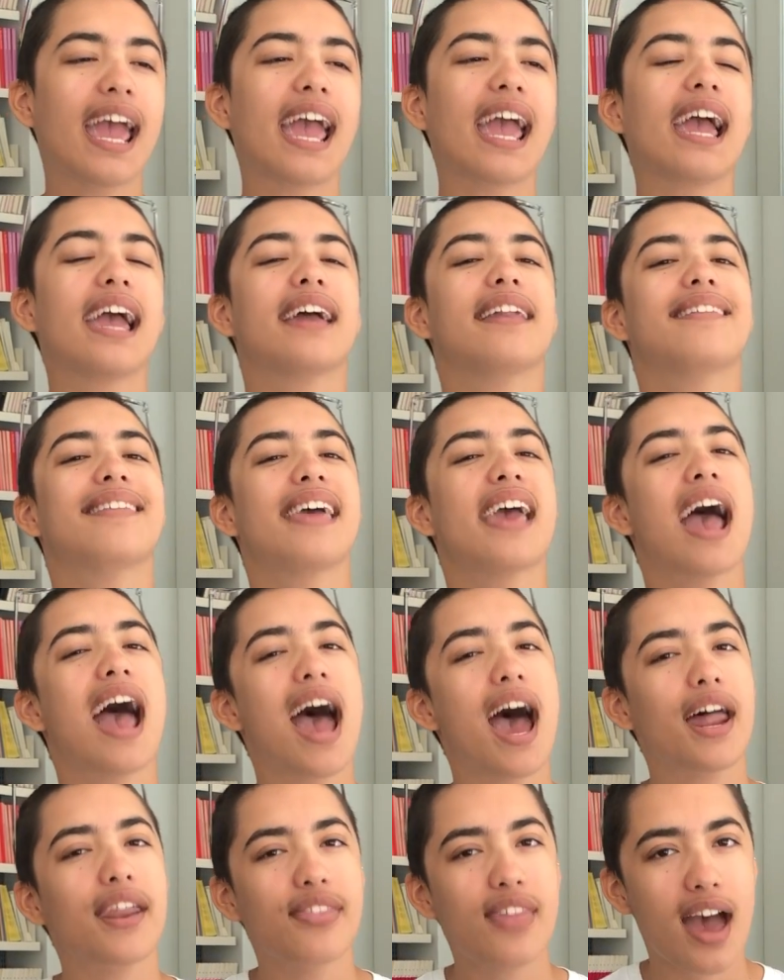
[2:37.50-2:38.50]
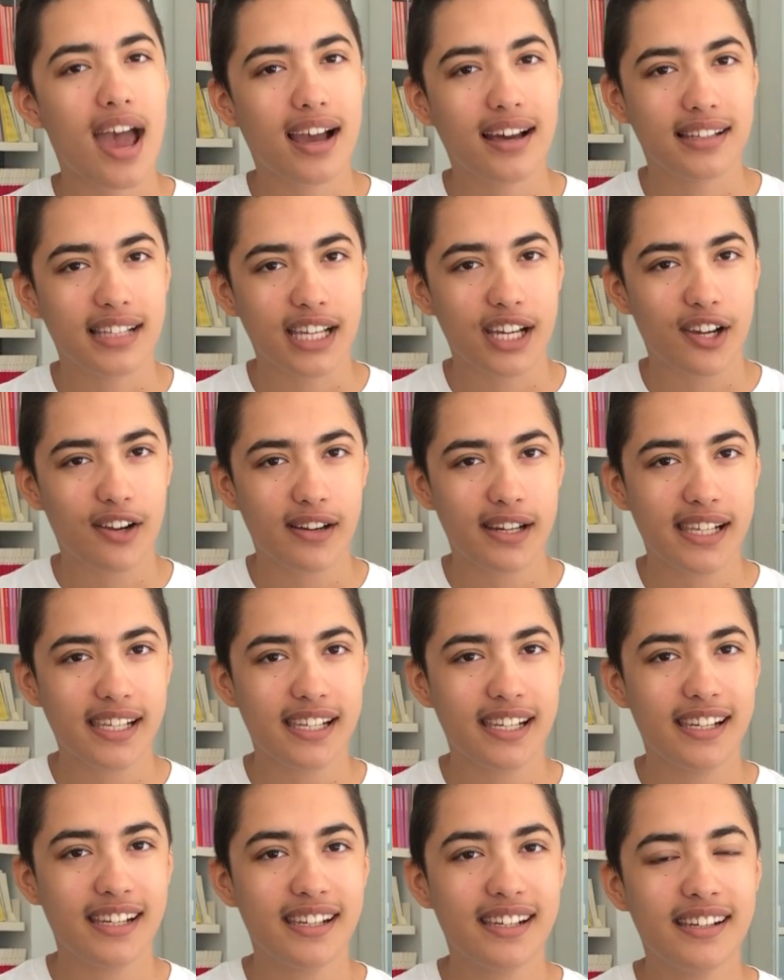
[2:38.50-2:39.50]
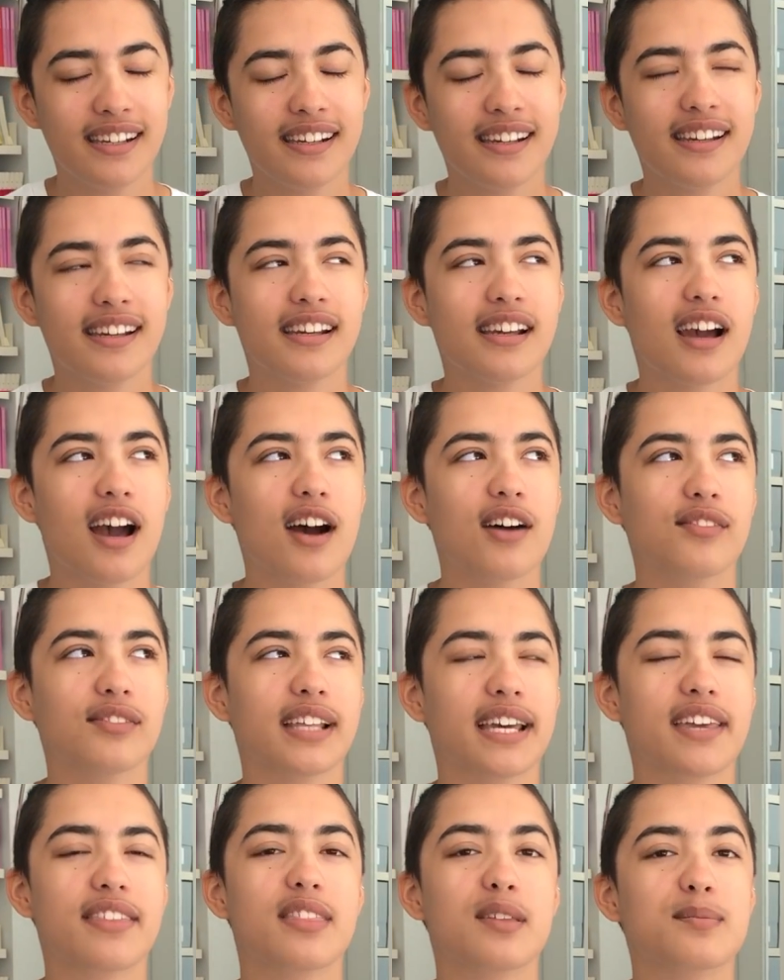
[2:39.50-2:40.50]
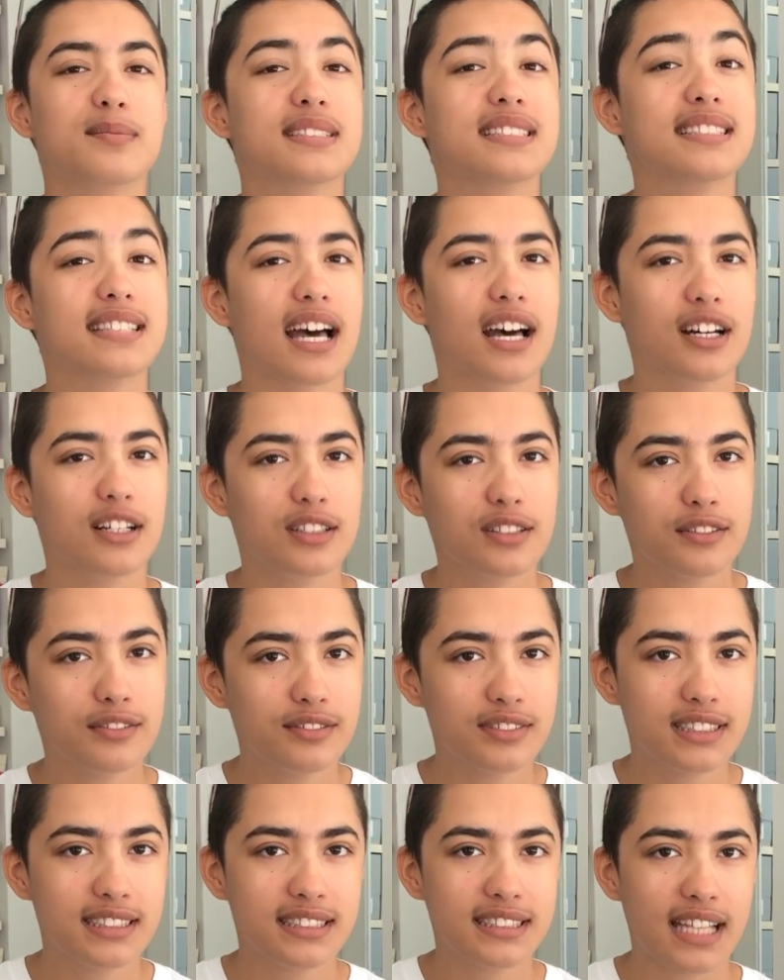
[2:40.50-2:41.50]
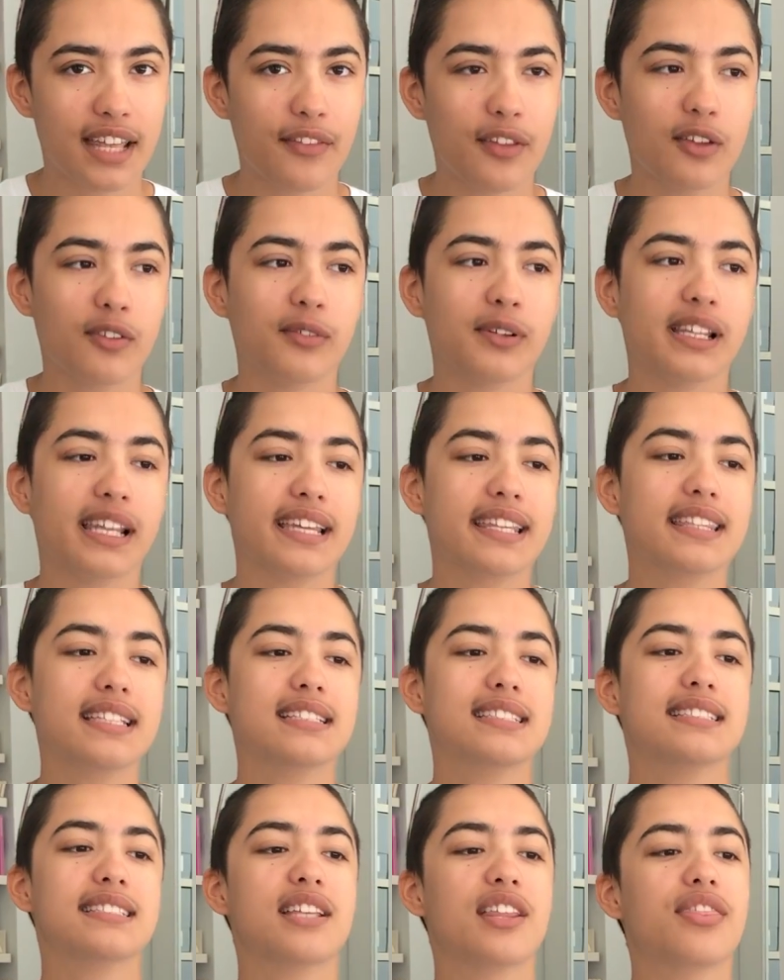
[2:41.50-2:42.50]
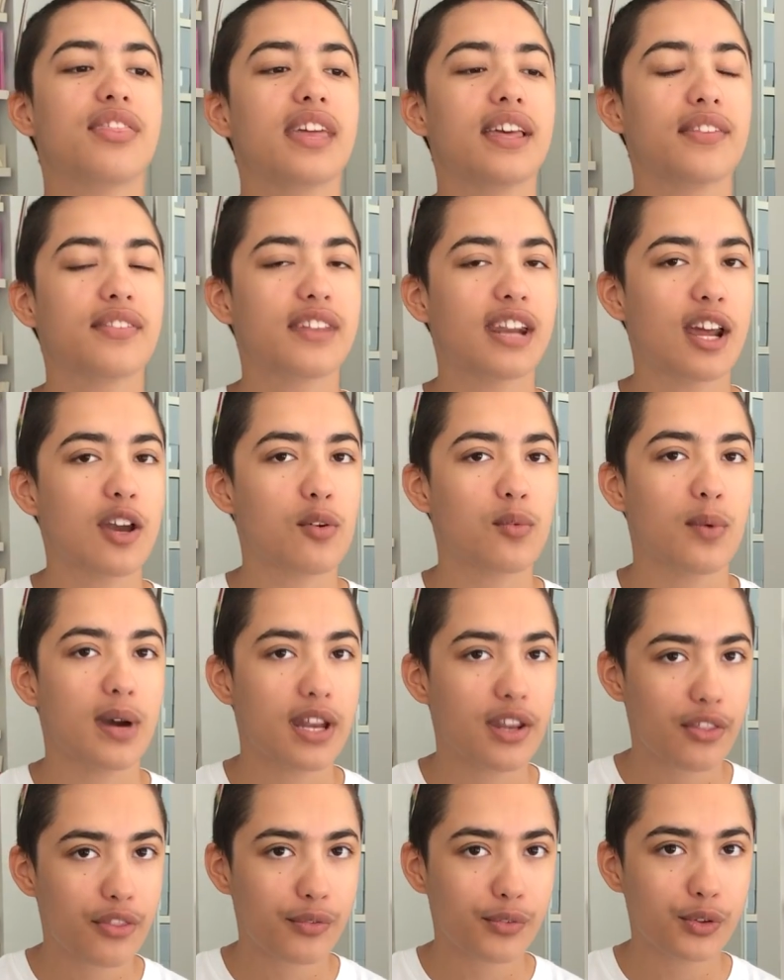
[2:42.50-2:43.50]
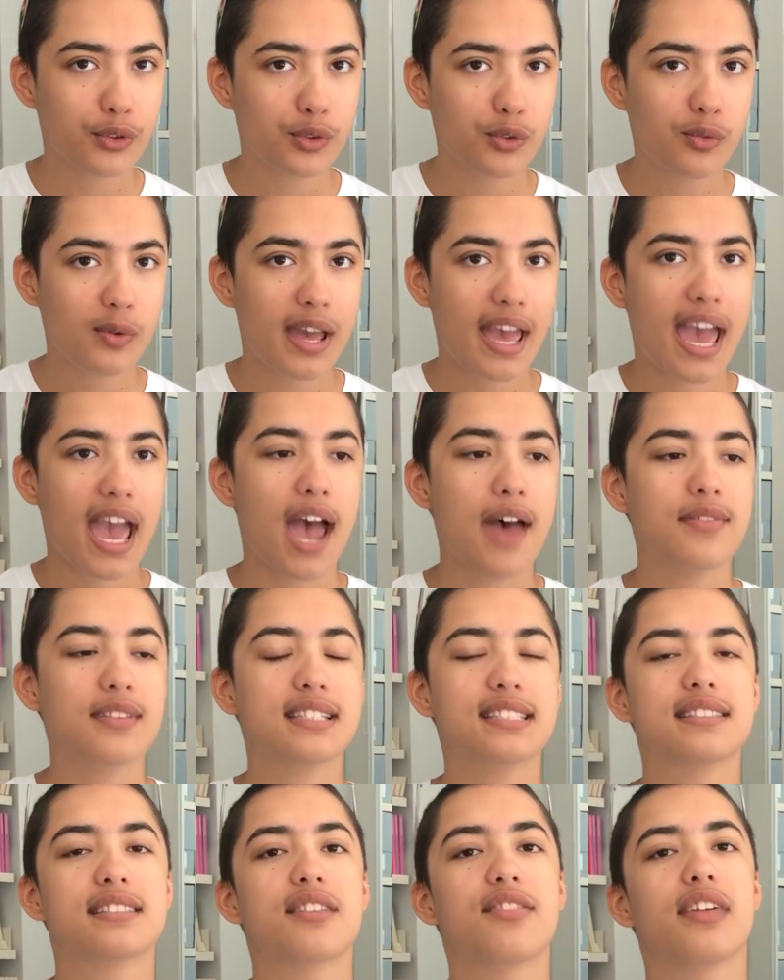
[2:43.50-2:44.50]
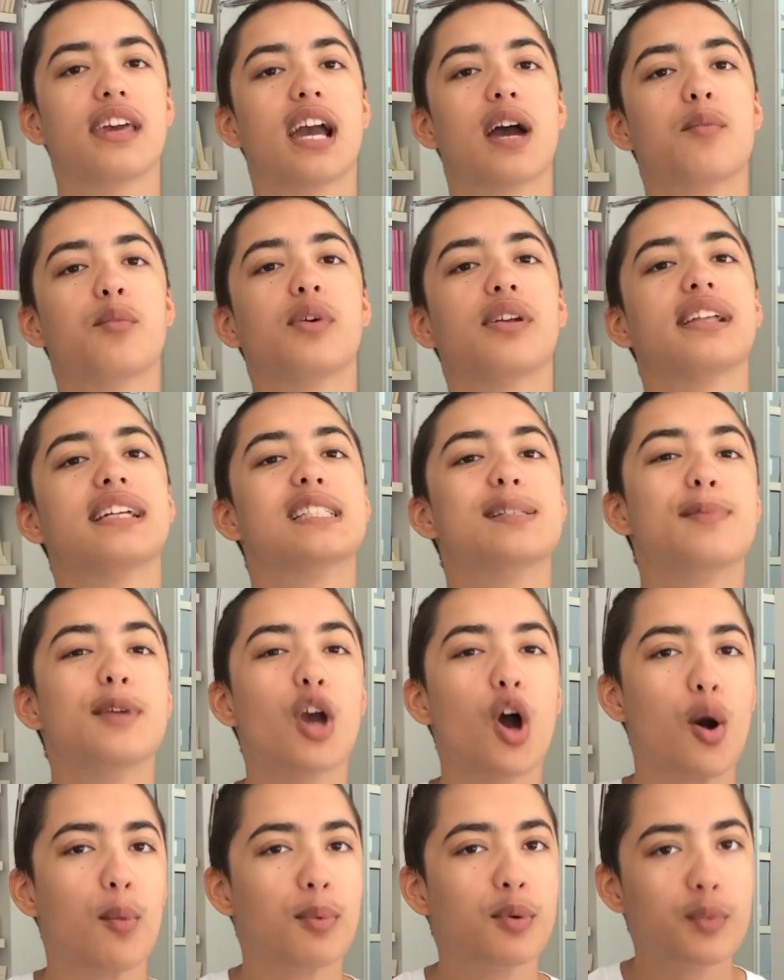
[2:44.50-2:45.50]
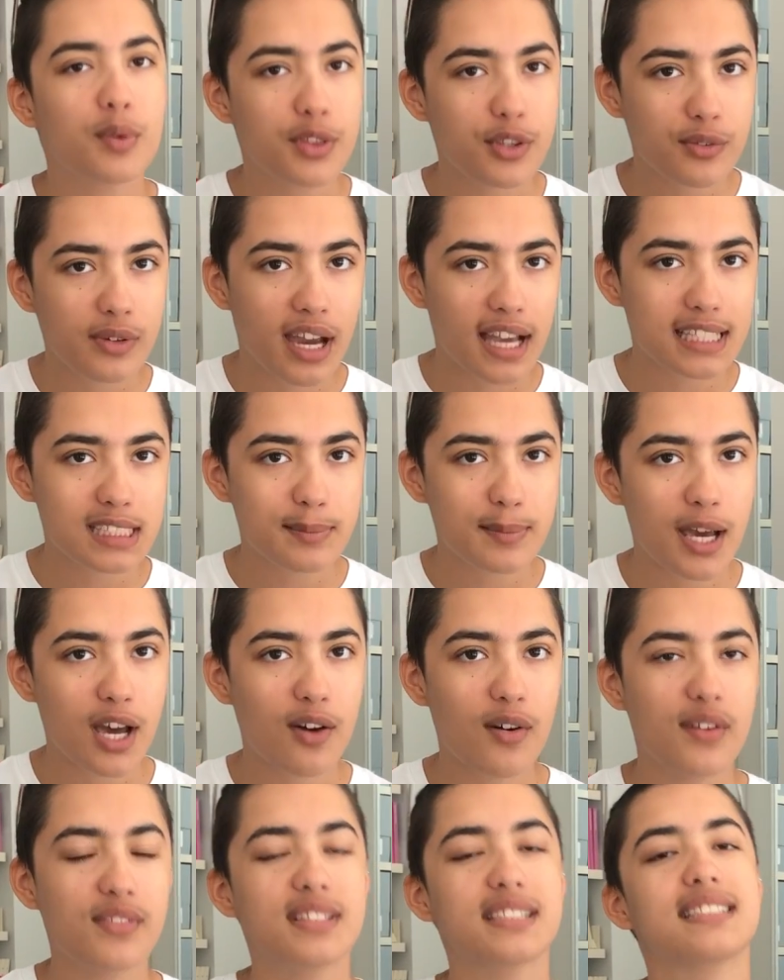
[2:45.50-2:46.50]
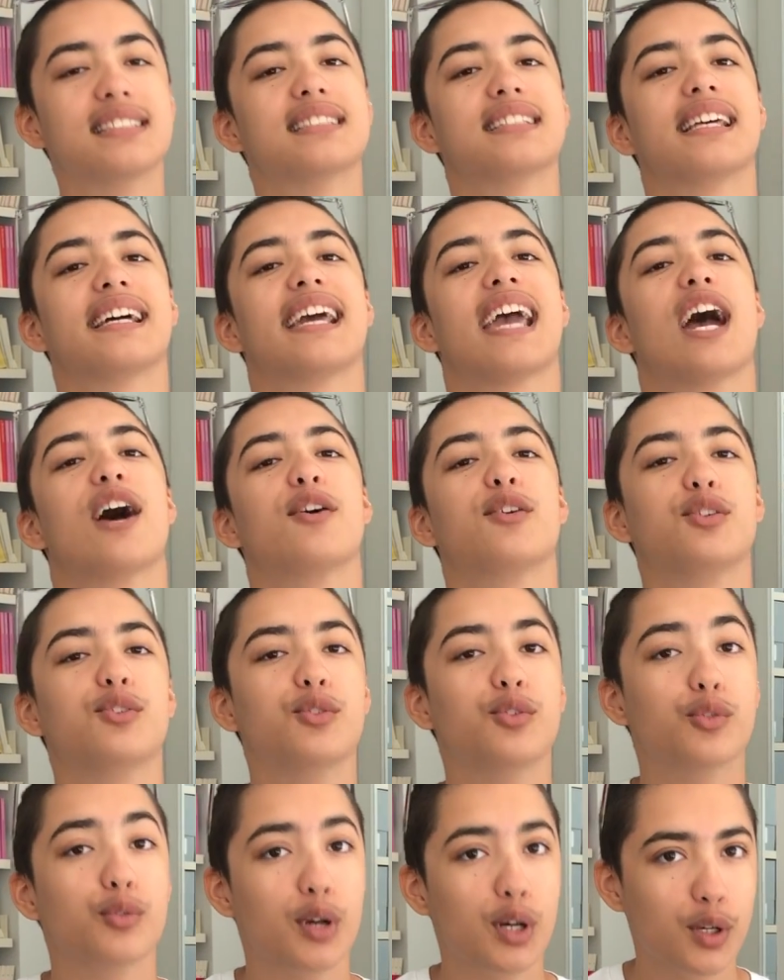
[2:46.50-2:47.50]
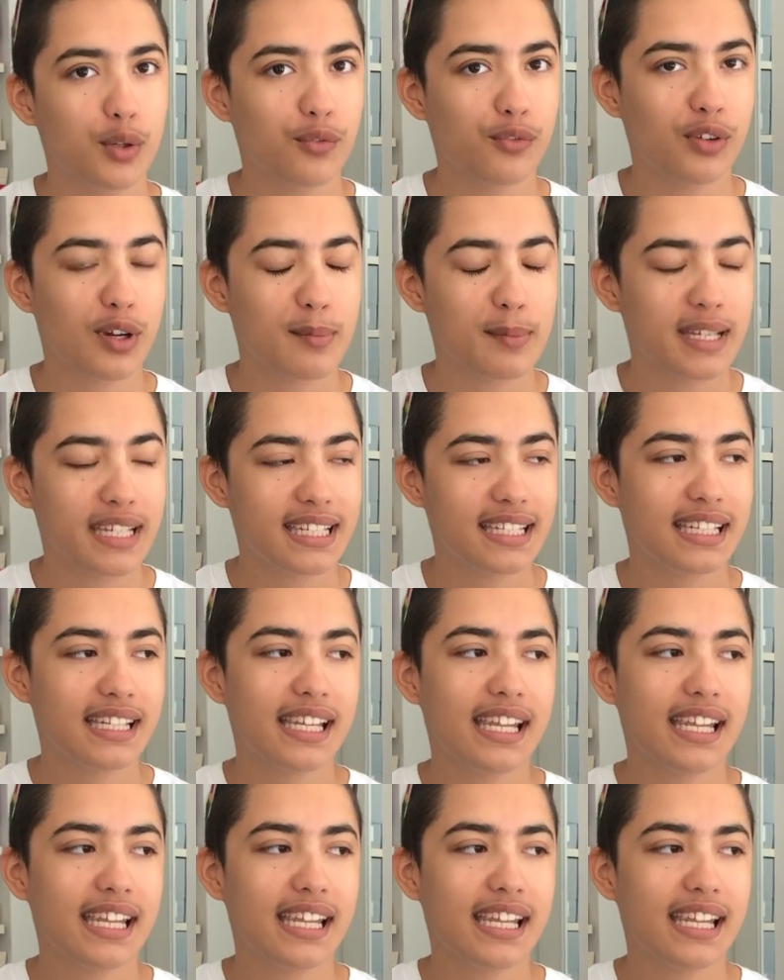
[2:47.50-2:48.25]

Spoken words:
and they had that clarity of like themselves, and they were like, this is the thing that I went through, and this is the thing I'm willing to be open with you guys about, and this is like how you grow from it,